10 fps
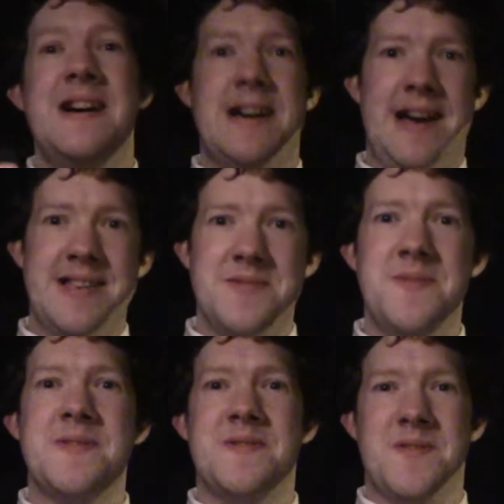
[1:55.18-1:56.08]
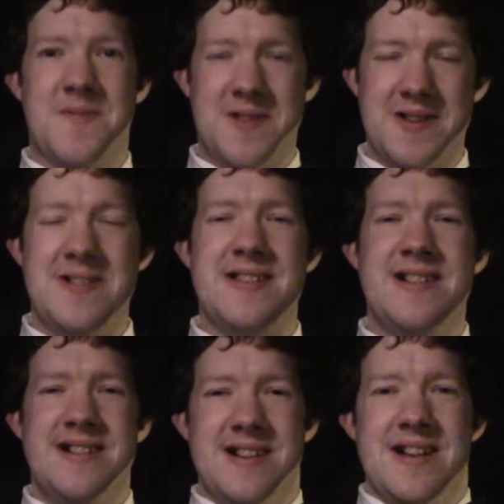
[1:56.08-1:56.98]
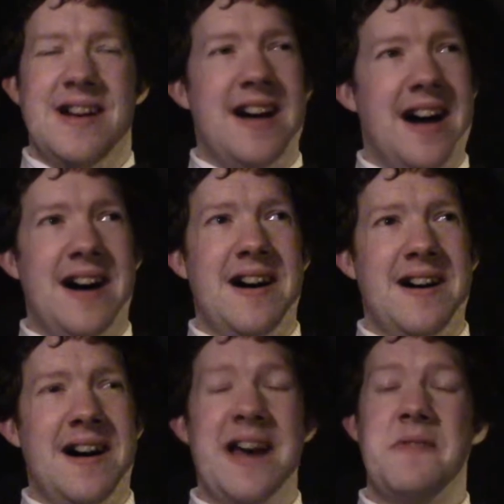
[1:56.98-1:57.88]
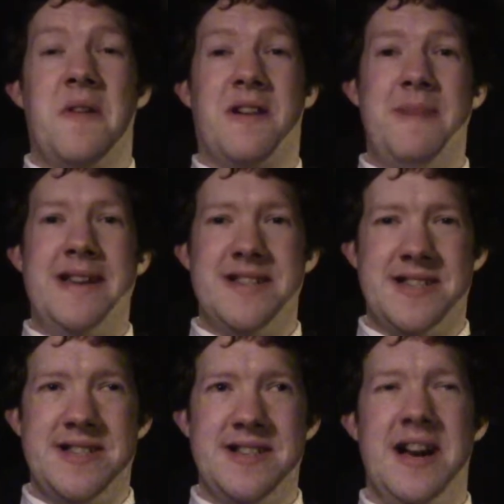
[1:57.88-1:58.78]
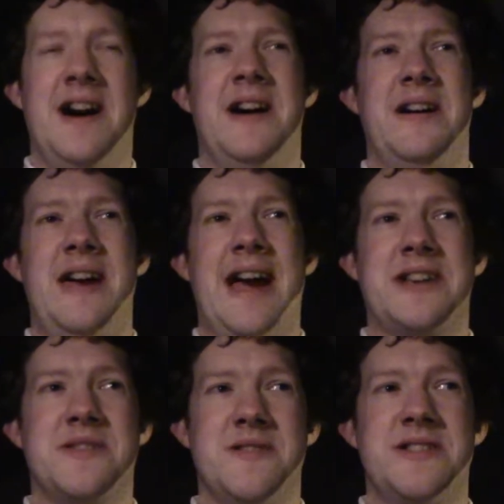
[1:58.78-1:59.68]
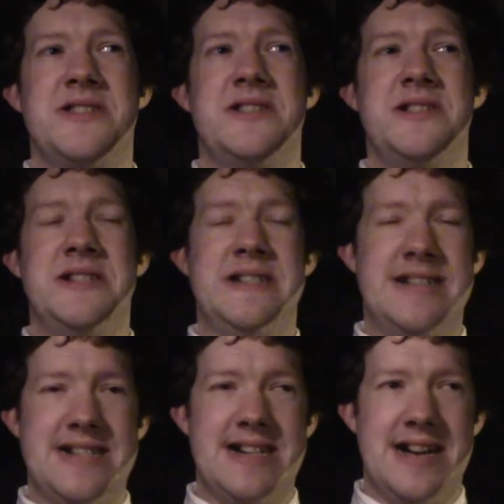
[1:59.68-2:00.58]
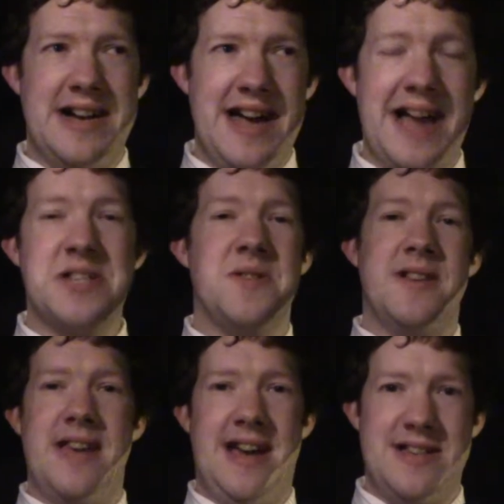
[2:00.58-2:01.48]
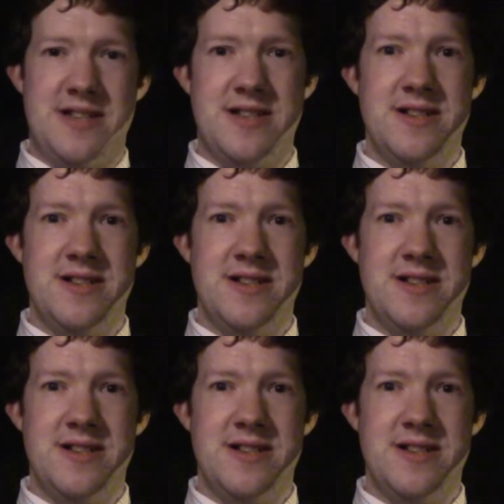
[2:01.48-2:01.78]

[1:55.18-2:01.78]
as it was very good. Highly recommend it. Excellent end